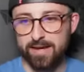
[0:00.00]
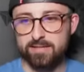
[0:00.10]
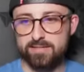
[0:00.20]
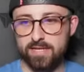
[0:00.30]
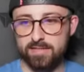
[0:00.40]

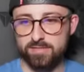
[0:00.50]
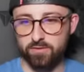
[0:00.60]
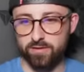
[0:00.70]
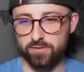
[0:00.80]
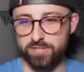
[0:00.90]
Mainstay,
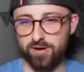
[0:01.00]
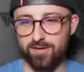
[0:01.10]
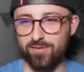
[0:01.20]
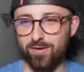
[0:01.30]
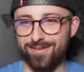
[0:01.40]
sorry, dodgy
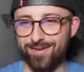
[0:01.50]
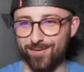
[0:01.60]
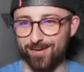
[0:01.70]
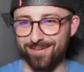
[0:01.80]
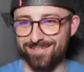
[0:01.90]
iPhone,
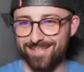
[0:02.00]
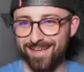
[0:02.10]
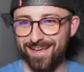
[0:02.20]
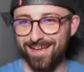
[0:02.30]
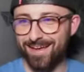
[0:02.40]
no worries.
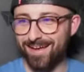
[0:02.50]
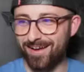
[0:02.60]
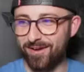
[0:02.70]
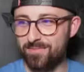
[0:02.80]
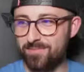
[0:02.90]

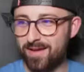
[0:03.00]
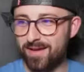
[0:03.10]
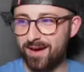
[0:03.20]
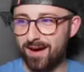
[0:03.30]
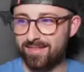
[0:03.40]

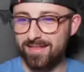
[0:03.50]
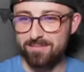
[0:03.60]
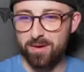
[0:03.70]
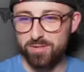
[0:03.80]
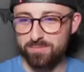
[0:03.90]
I
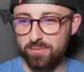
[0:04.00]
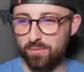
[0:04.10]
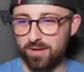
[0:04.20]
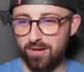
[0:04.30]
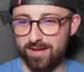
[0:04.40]
think most
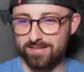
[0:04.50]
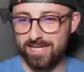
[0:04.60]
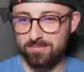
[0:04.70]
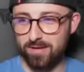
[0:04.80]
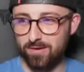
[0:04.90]
people would like a
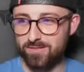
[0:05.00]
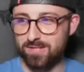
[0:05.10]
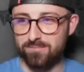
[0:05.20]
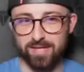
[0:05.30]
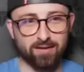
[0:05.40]
team that looks
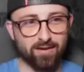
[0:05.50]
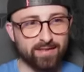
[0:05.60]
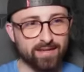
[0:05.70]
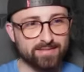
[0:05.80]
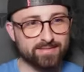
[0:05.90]
something
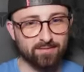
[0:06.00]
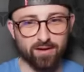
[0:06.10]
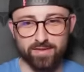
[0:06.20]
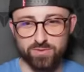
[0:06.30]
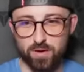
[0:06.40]
like this,
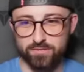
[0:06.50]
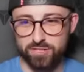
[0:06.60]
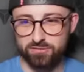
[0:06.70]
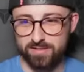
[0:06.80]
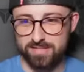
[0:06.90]
right? That's why I've
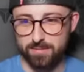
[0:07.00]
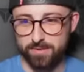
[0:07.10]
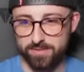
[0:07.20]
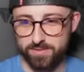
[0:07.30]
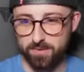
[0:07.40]
just tried
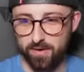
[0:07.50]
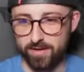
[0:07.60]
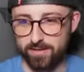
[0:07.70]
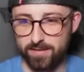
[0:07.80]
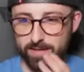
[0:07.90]
slapping the
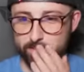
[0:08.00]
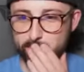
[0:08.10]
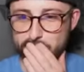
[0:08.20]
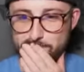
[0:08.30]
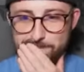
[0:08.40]
spine in there.